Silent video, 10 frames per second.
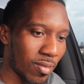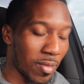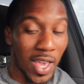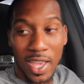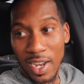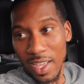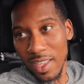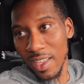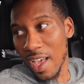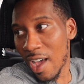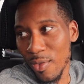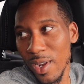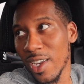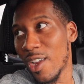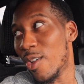Man, I
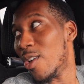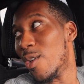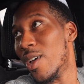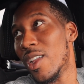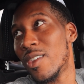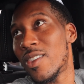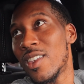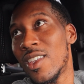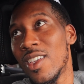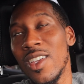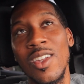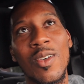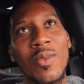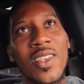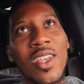really don't know what else to, you know
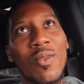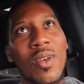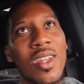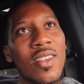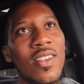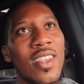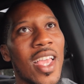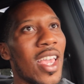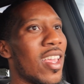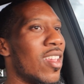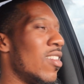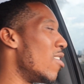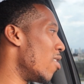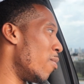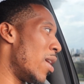what I'm saying, really say
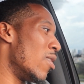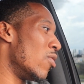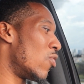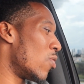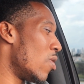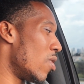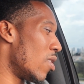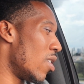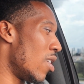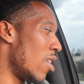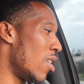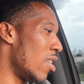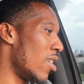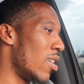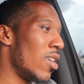about the truck,
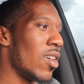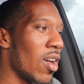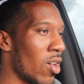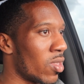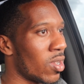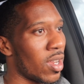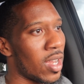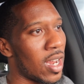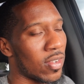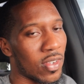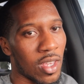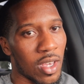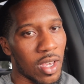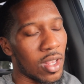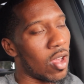other than that it's
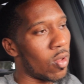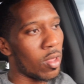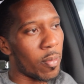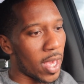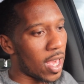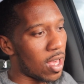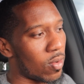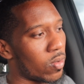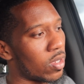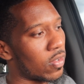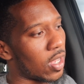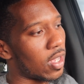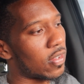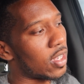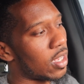good. The only bad was, like
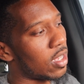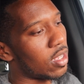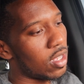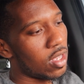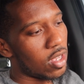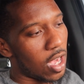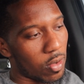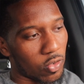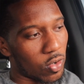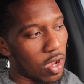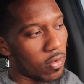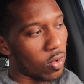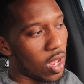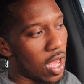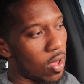I said, I was driving
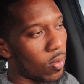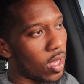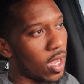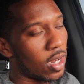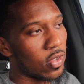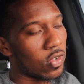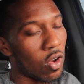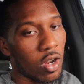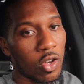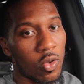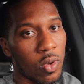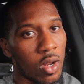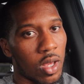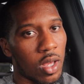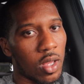on the highway and it started
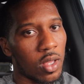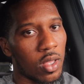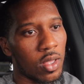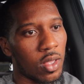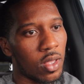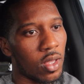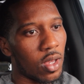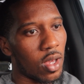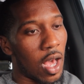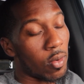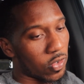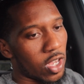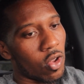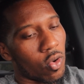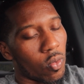doing I was
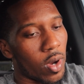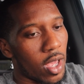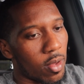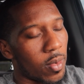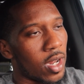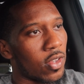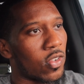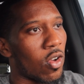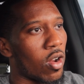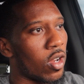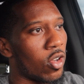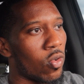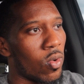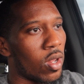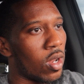getting on the ramp and it started
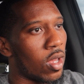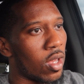doing